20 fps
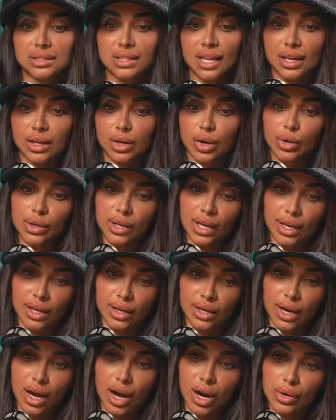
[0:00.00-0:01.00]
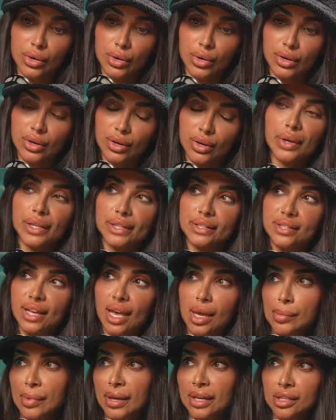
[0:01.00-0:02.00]
it's like, okay, are we
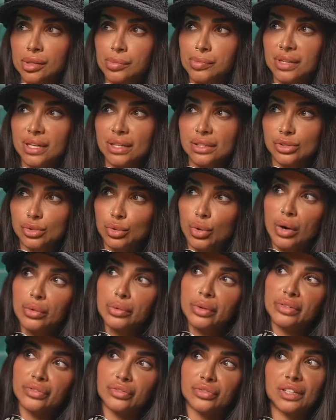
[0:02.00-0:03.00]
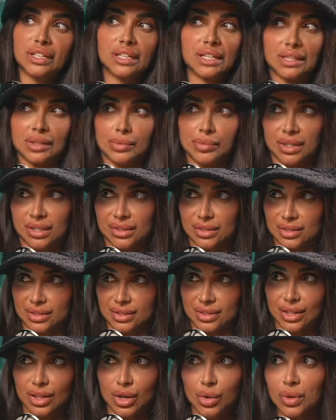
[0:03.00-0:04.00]
taming the beast or are we feeding the
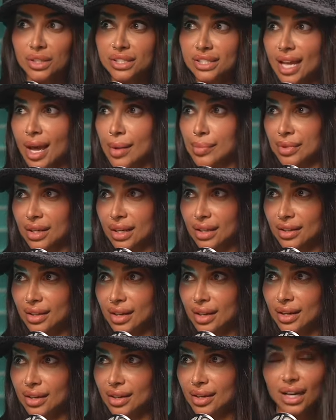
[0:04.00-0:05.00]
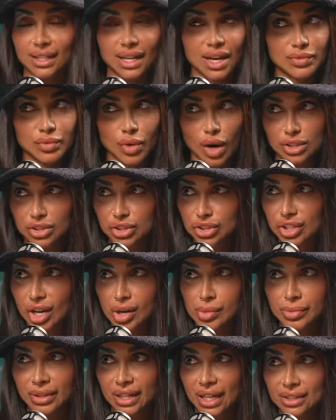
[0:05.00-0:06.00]
beast? You know, what's happening there? And I've watched
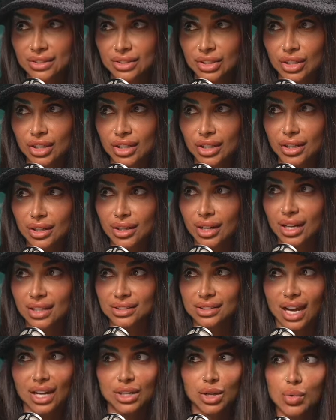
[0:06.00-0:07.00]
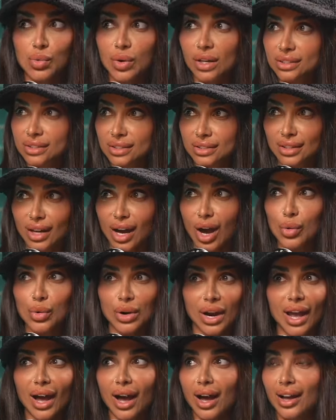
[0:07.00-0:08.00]
Terminator, and I don't want
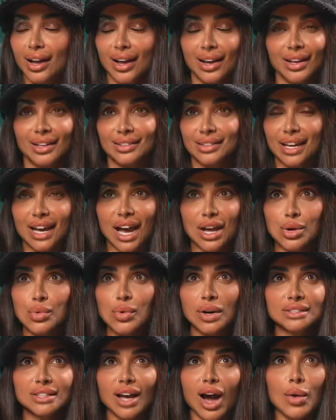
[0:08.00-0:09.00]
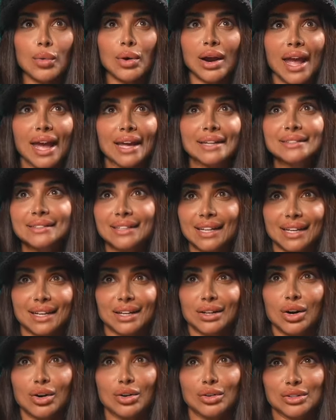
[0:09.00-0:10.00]
our, like, I don't want our
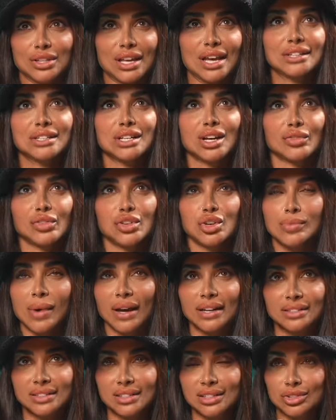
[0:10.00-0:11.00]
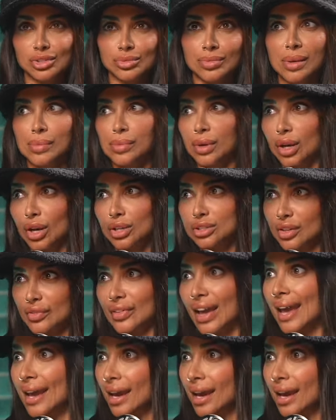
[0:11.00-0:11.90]
ending or the ending of humanity is to be because of